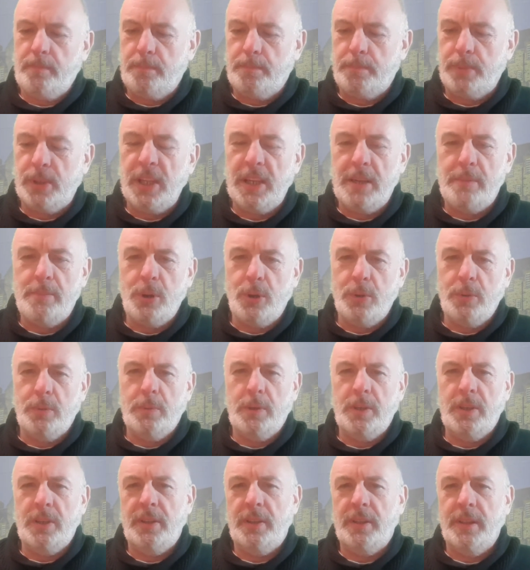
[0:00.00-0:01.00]
played about
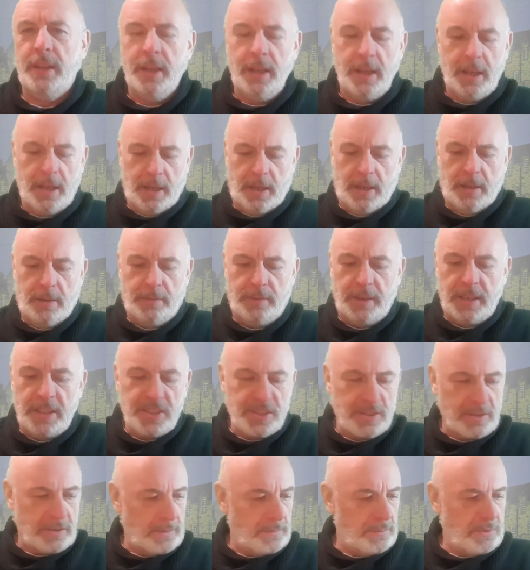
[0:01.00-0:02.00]
with vice
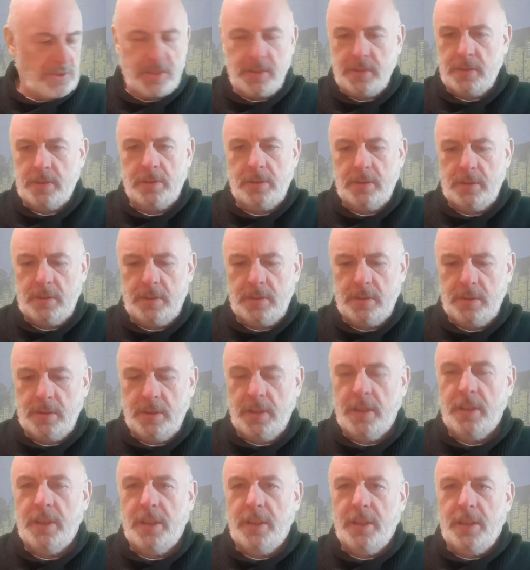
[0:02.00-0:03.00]
grips and
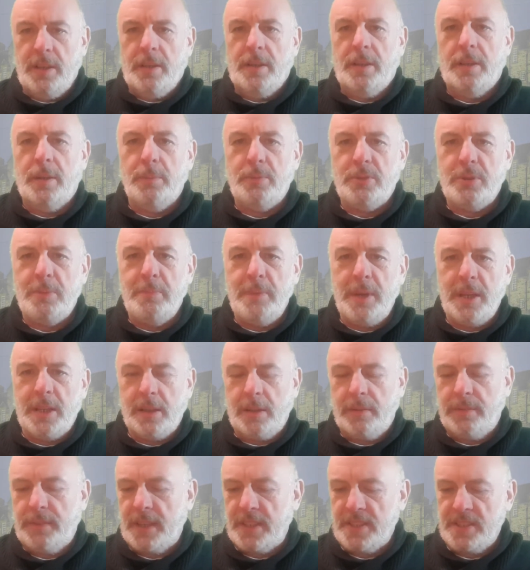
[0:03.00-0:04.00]
lumps of
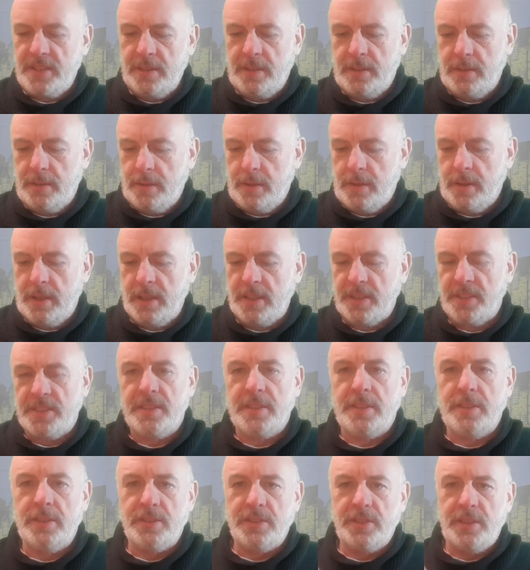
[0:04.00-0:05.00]
metal fastened to
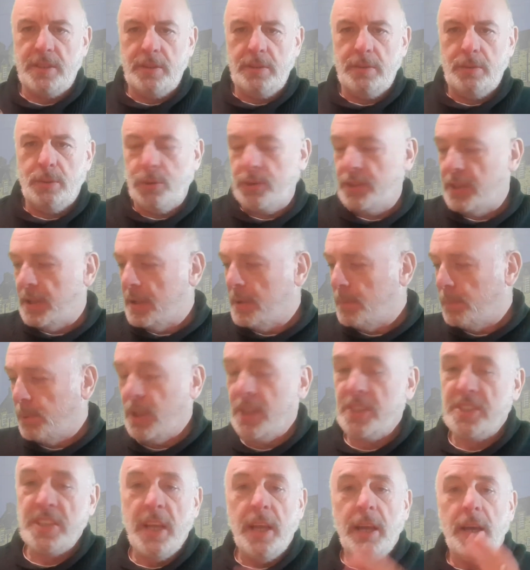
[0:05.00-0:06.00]
things just to hold it into
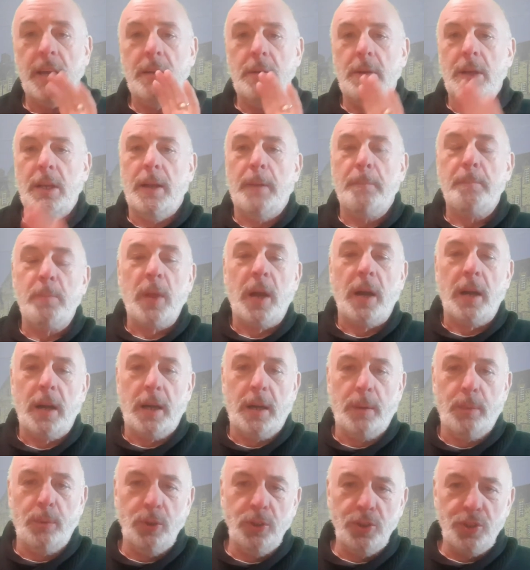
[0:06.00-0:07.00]
place. Anyway,
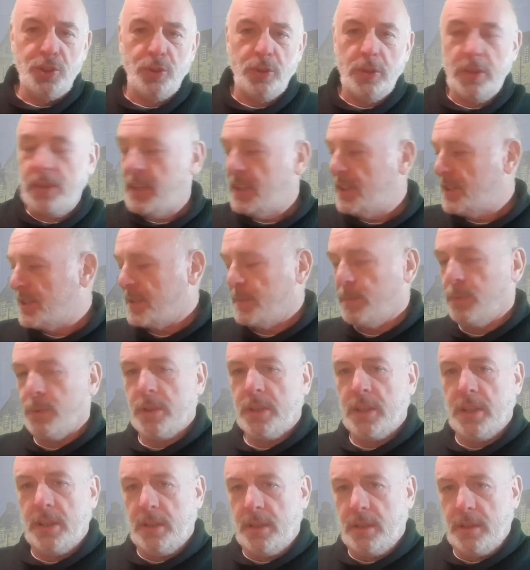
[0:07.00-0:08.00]
I will show you these
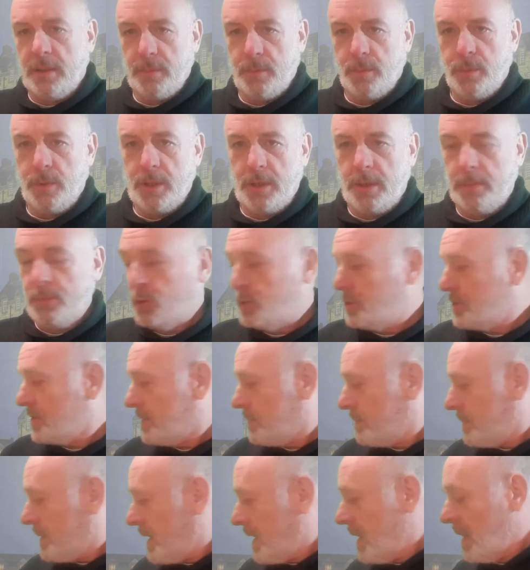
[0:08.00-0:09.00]
working when I'm using
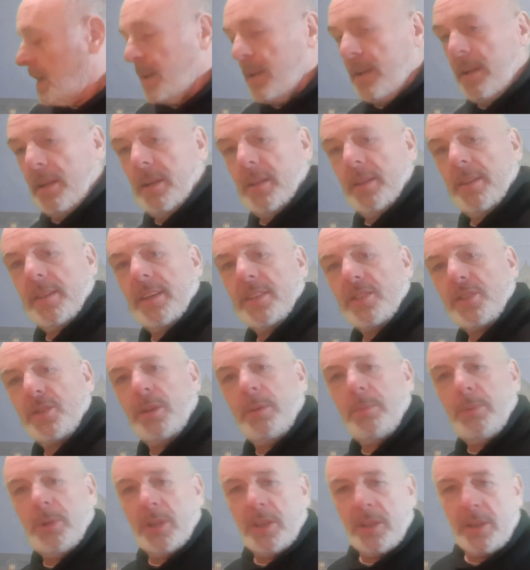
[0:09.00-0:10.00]
them, if that's going
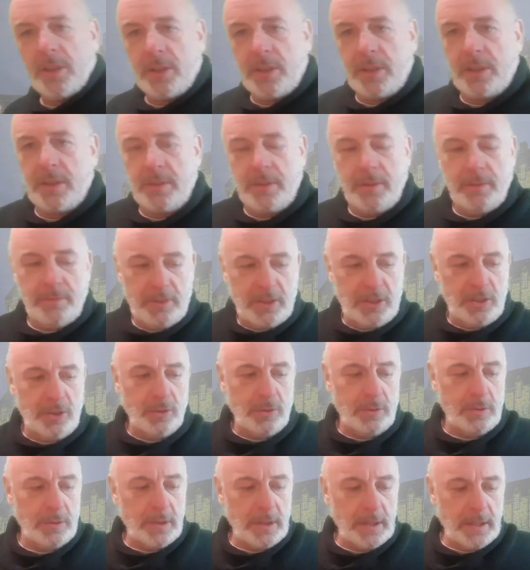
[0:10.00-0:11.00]
to be in another
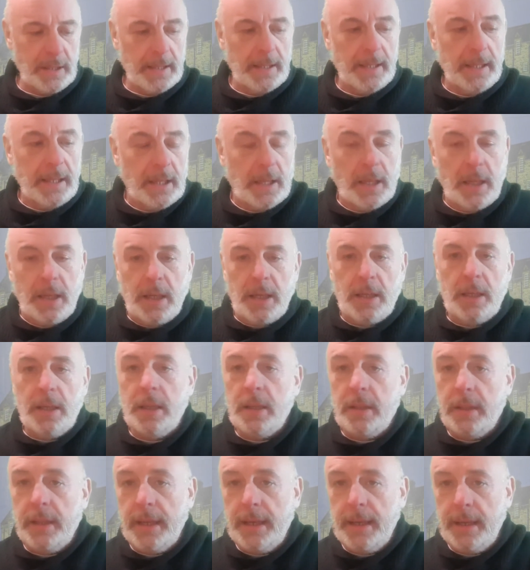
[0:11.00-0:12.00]
video.
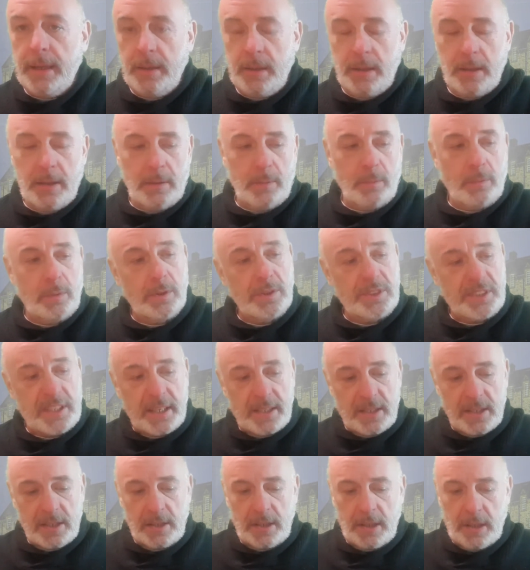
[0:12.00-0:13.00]
They was
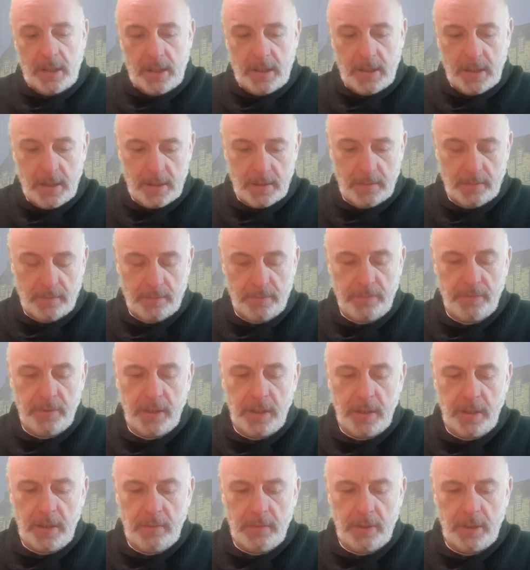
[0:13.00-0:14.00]
actually
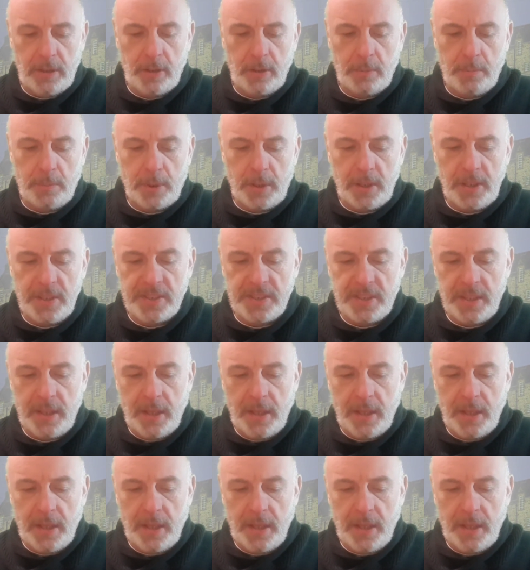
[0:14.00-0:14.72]
very, very good price.